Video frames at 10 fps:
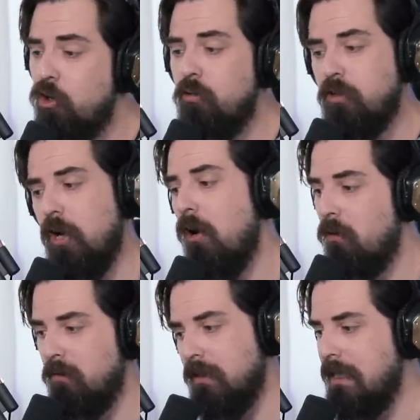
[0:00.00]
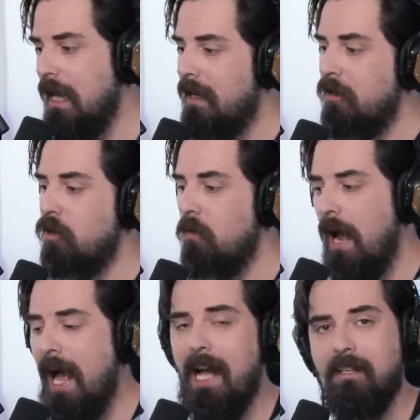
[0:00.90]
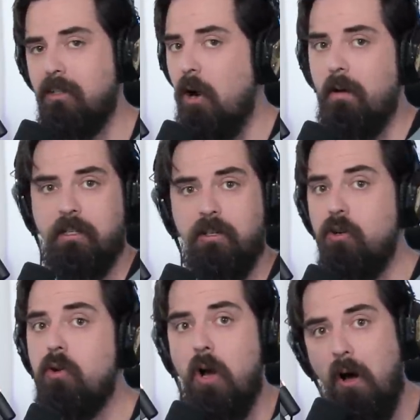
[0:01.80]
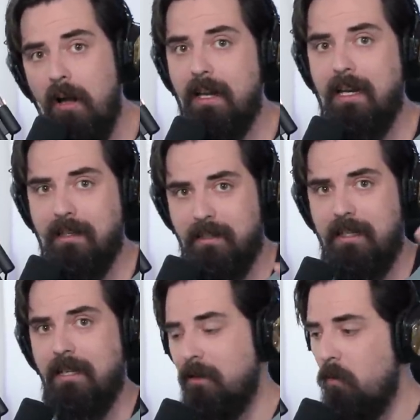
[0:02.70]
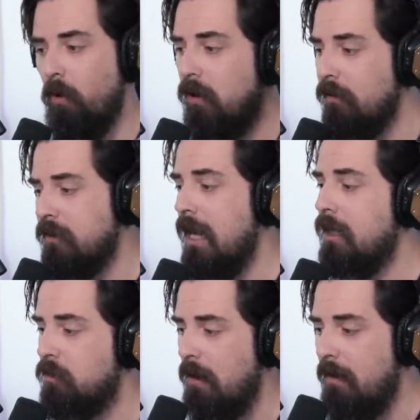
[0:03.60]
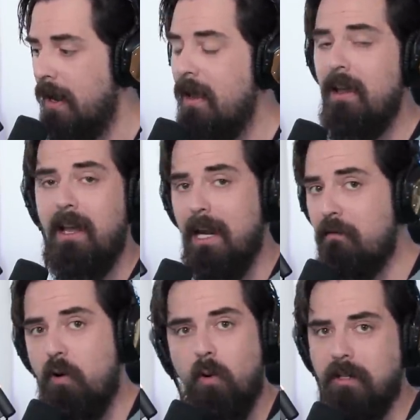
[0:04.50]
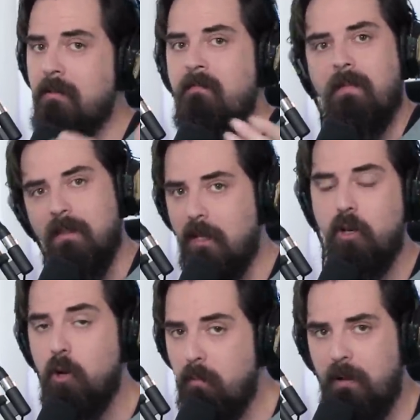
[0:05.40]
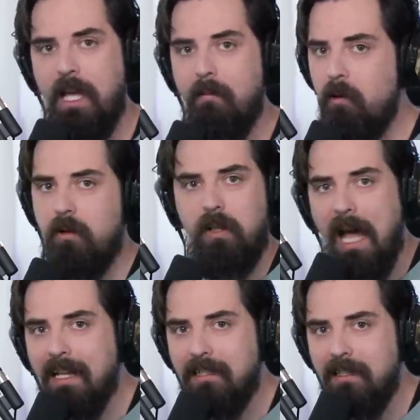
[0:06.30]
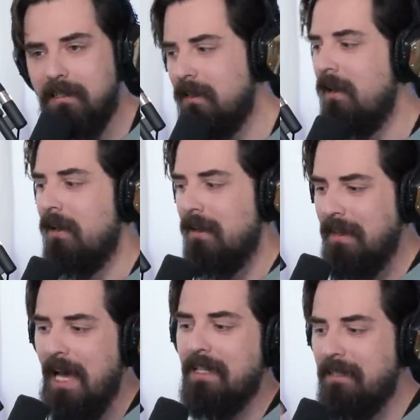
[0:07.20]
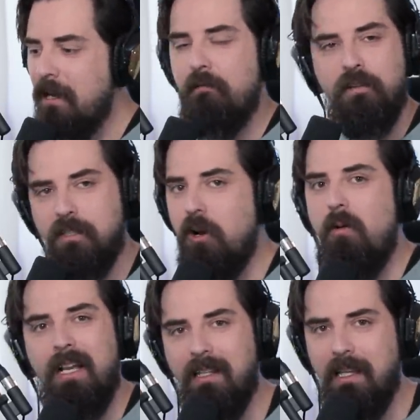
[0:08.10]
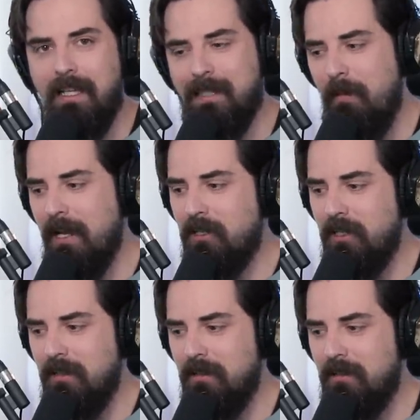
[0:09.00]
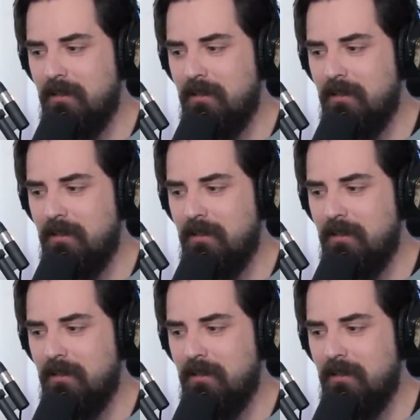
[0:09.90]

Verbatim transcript: new zones, getting new acts, going to new continents in the world of Sanctuary, and of course, the new playable classes. That stuff is going in the expansions.